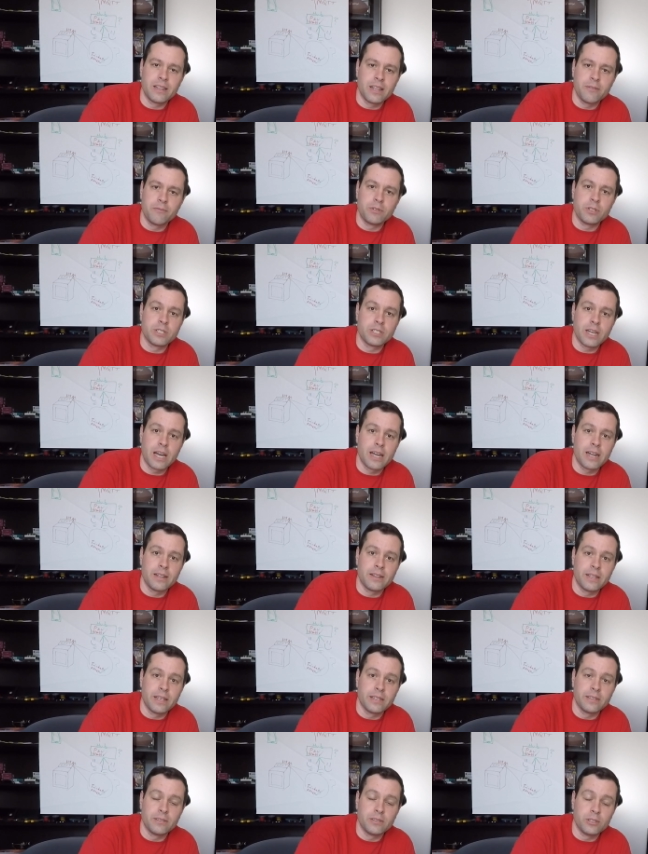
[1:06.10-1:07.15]
they've decided
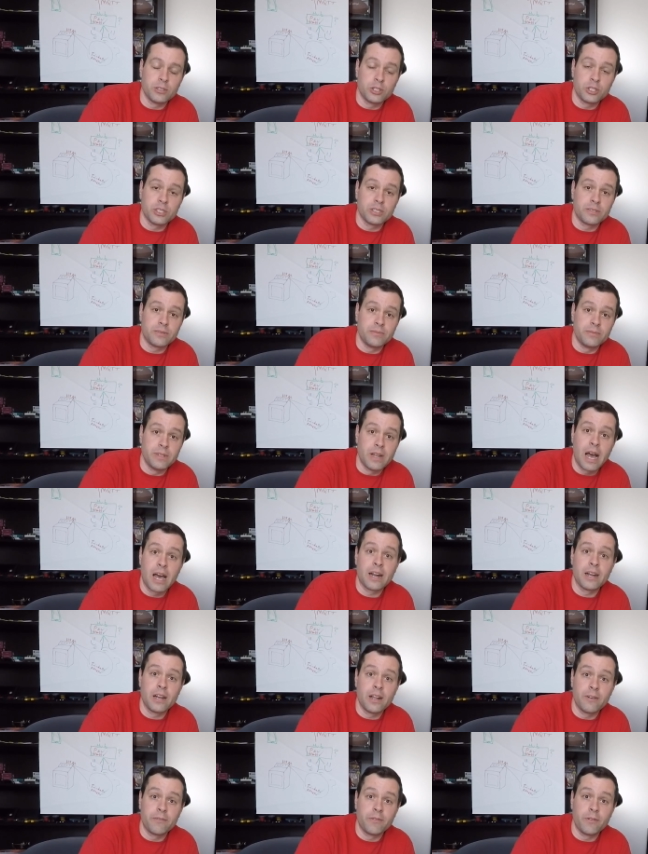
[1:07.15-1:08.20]
that there's just not
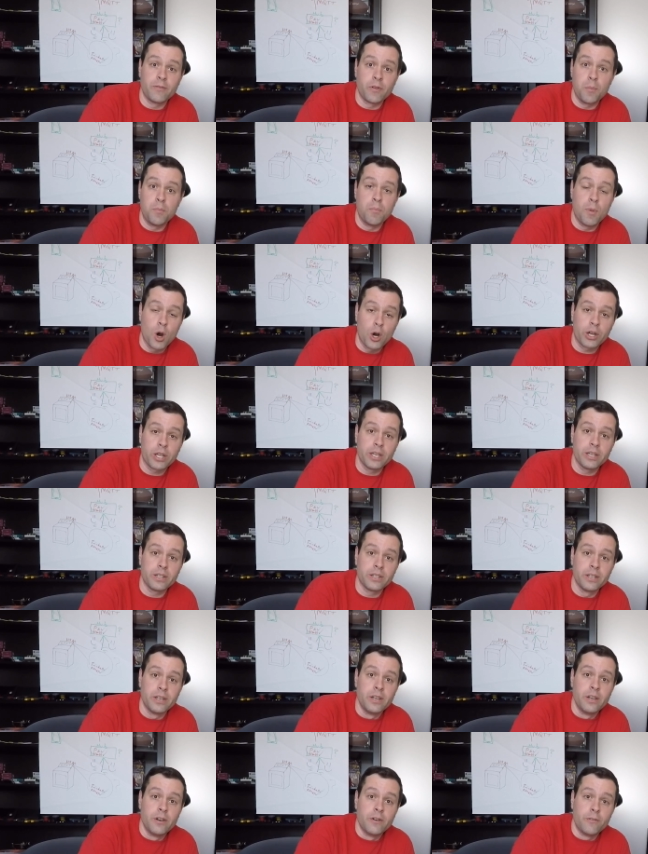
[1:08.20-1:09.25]
enough of a market
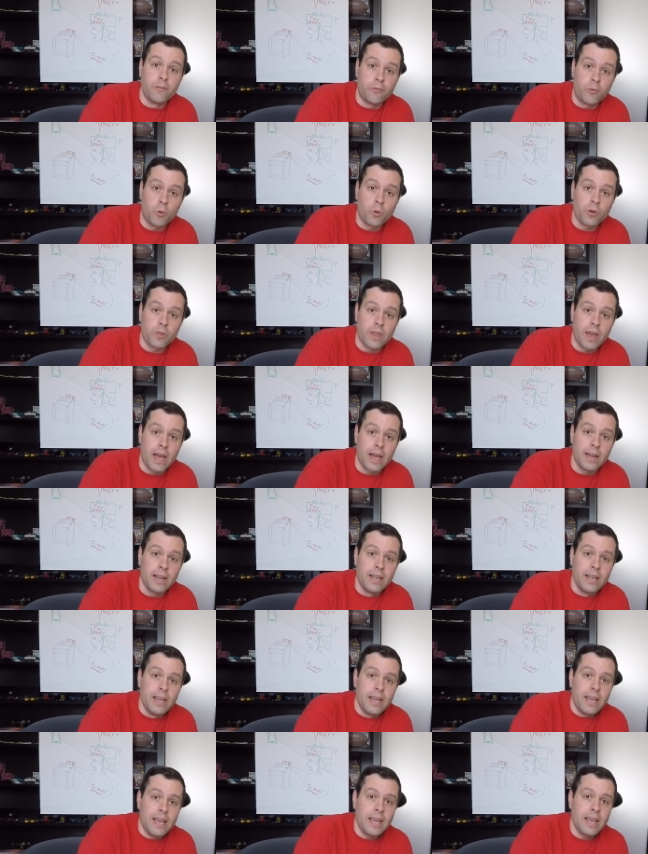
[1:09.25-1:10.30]
for that.
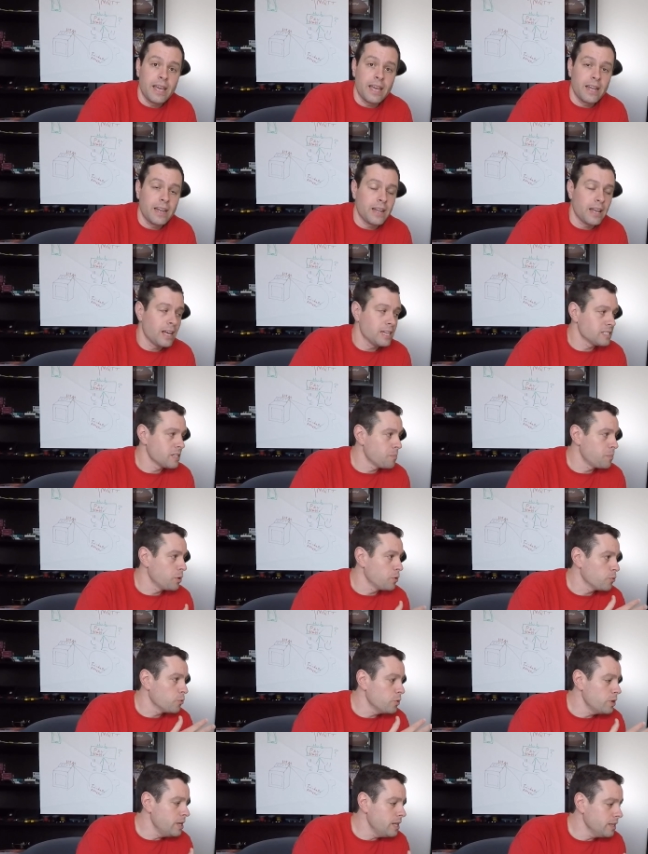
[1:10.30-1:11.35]
And as I've
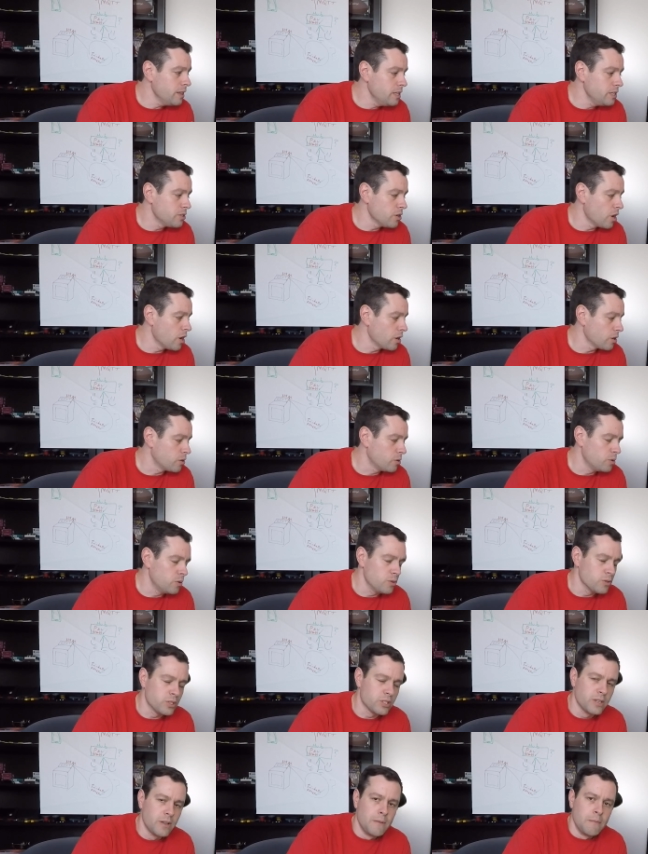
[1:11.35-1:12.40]
been reading these
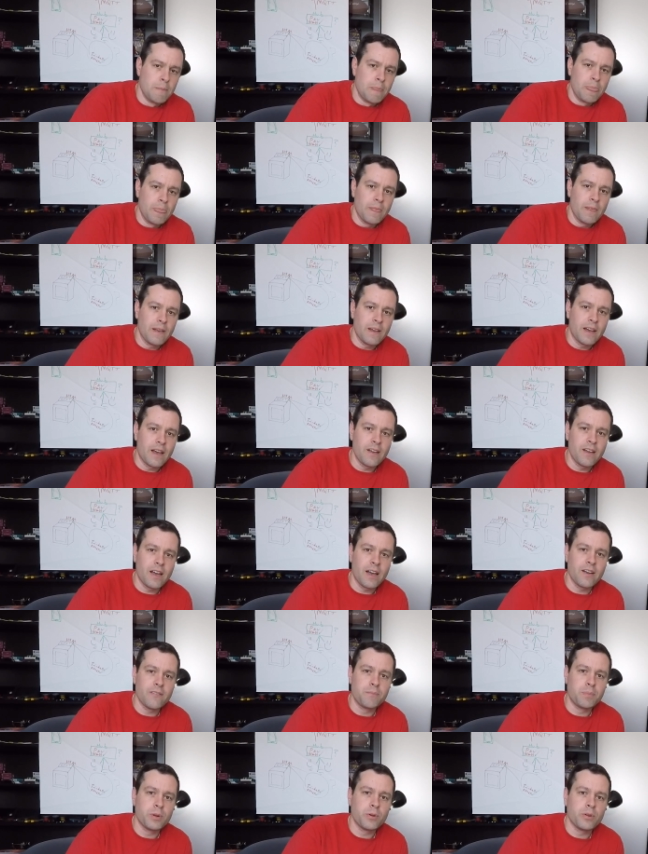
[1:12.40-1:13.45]
articles,
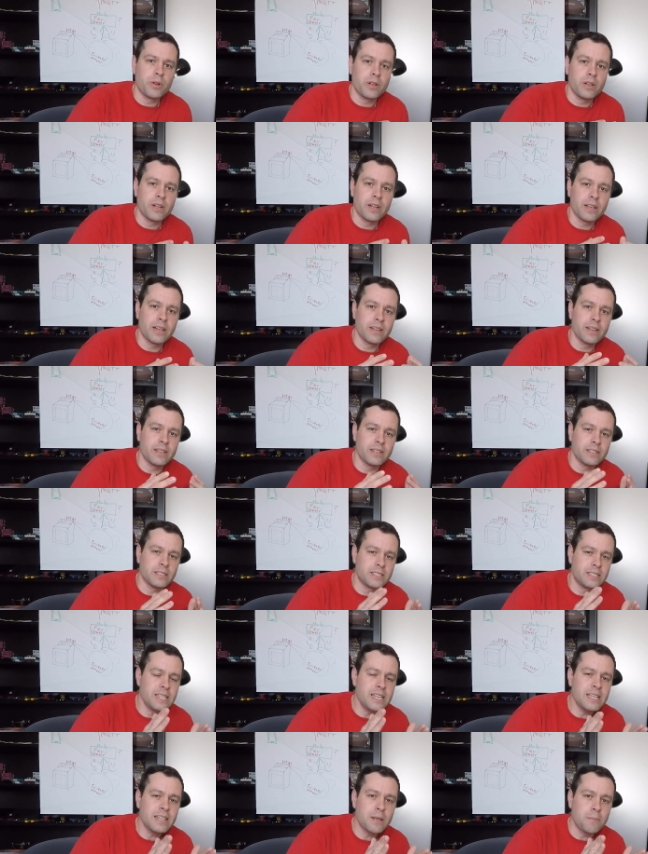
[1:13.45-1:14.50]
I, I've been
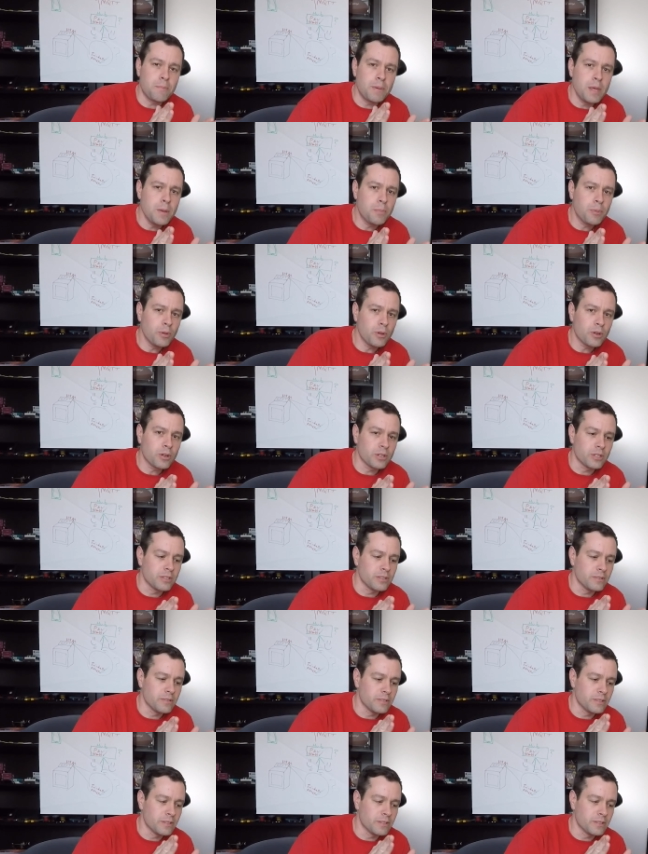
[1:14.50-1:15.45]
seeing that people are